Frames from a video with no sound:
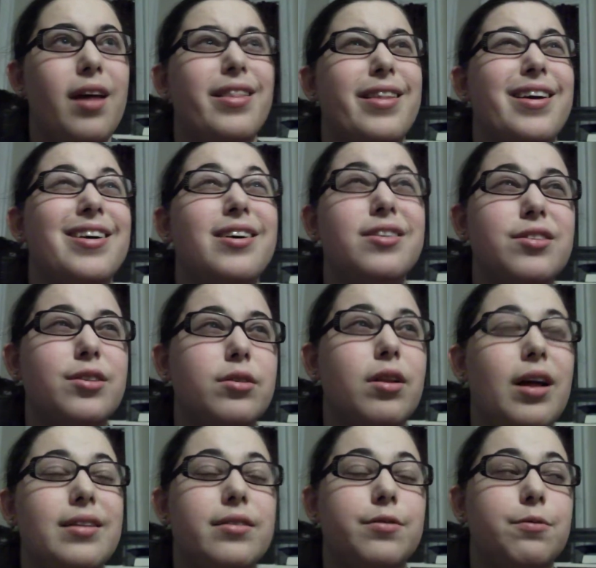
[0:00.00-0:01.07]
there are also
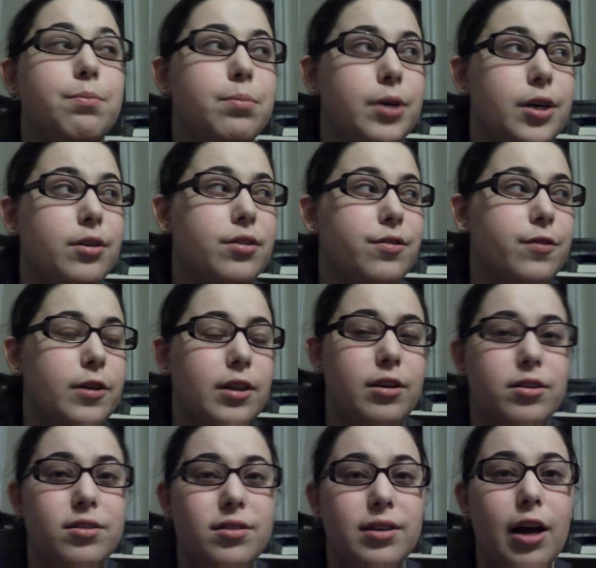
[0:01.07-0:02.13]
lots of books for
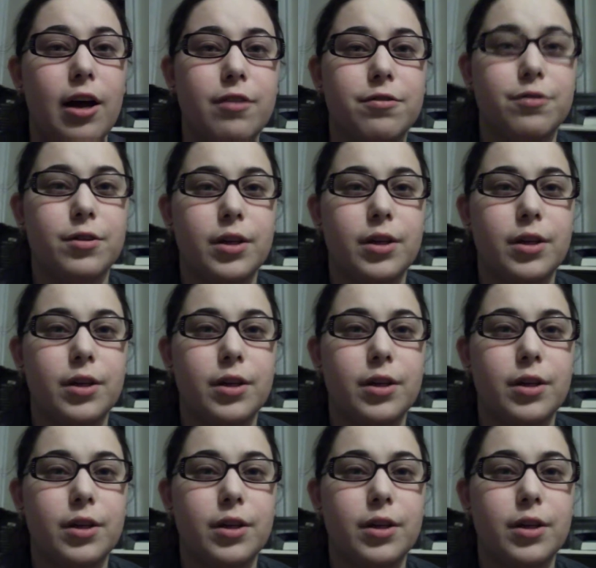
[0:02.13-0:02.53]
this stuff.